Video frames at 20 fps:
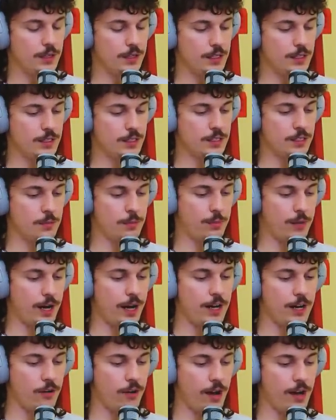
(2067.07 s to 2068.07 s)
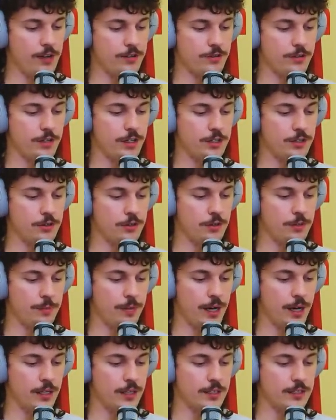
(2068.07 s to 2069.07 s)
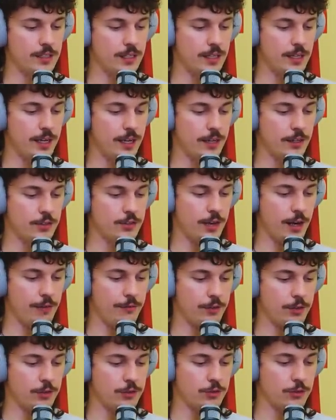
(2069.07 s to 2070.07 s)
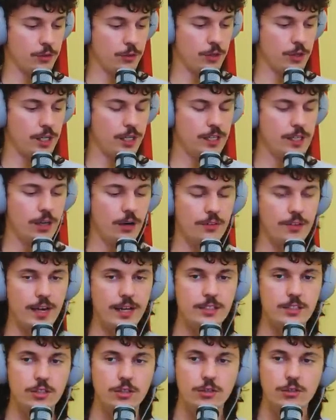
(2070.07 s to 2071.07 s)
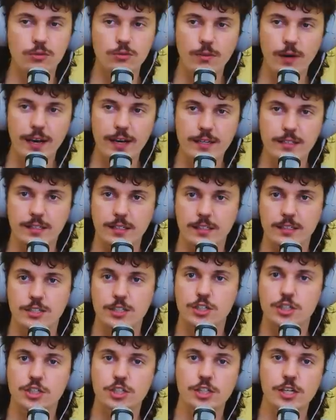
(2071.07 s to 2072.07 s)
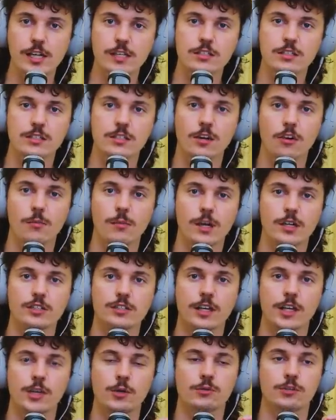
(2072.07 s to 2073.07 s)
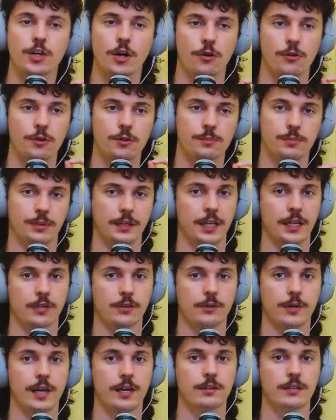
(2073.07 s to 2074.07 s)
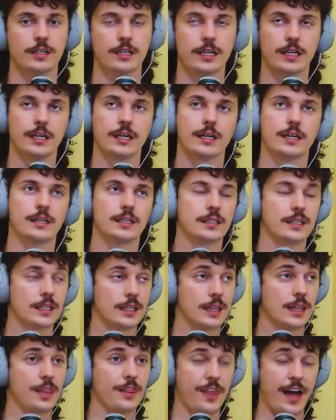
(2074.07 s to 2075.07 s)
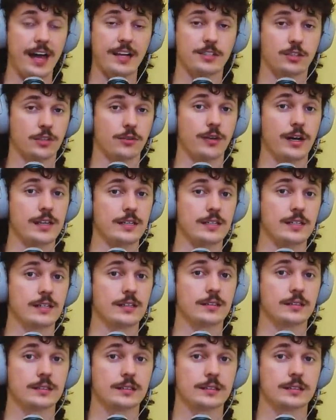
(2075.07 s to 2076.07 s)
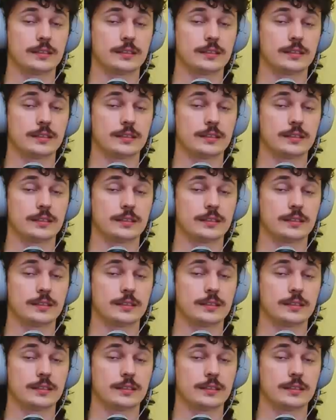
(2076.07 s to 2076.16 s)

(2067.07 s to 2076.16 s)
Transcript: This is a biohazard issue, the pilot said to air traffic control. Yo, that's crazy. To shit so much that you turn a plane around? That's crazy.